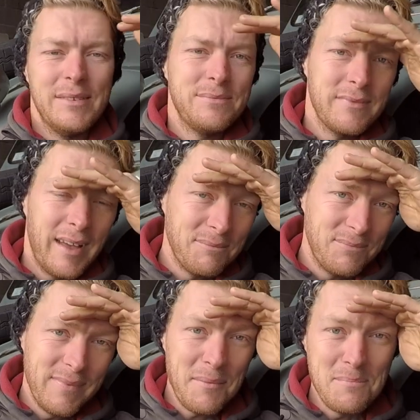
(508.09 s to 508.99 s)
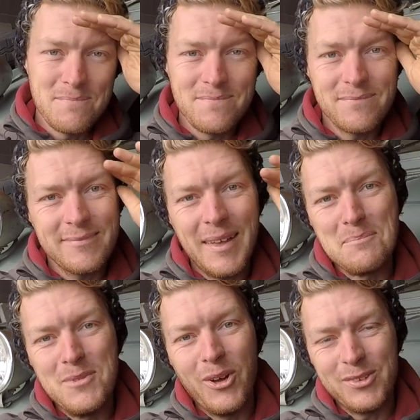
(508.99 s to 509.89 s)

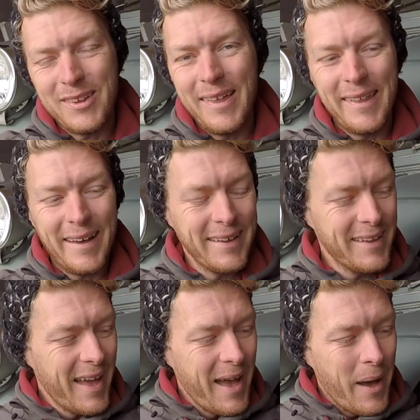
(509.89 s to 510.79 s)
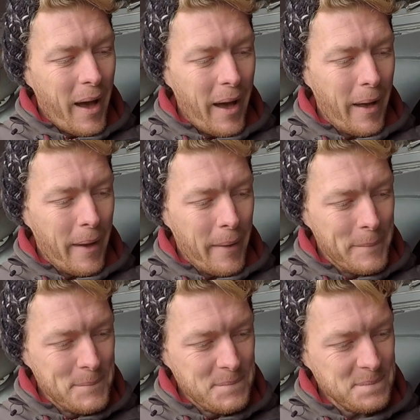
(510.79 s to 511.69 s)
I'm nuts like that.
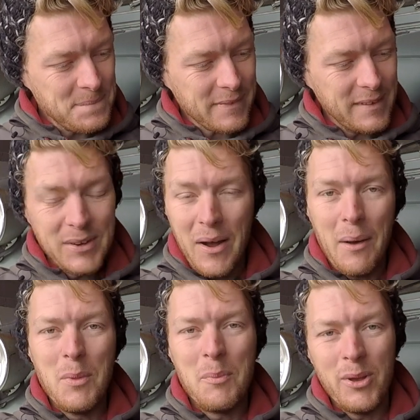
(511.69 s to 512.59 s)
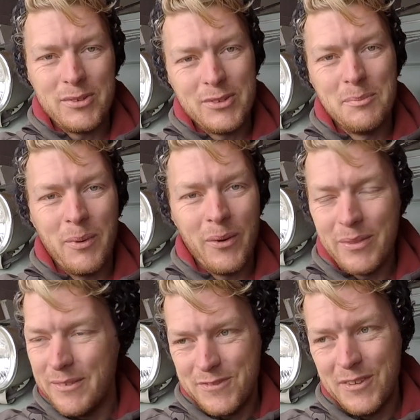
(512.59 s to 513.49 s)
I'm the person who bought
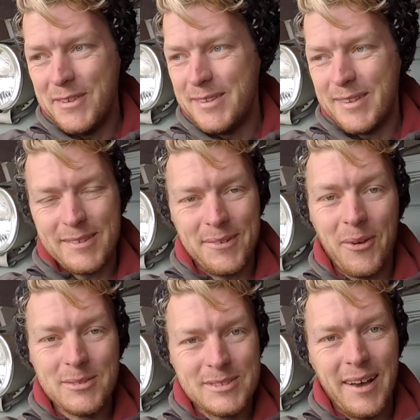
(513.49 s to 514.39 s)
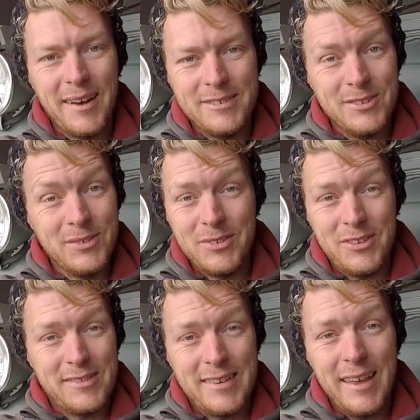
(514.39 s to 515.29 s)
the 56-year-old car to use as
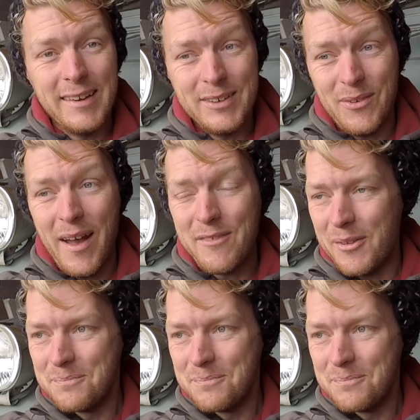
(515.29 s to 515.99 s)
a daily driver.